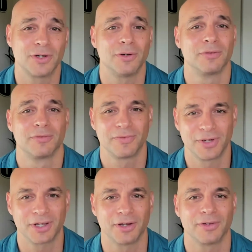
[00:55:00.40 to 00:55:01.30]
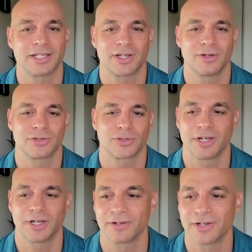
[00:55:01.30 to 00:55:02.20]
So there you go. That's how you
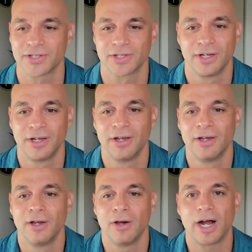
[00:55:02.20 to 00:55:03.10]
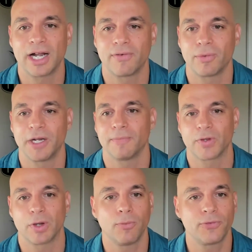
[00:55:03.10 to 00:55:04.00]
sort of handle this. All right,
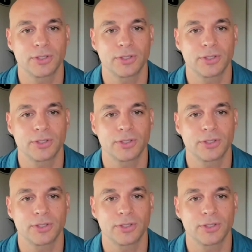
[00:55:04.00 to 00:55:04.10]
everybody. Hope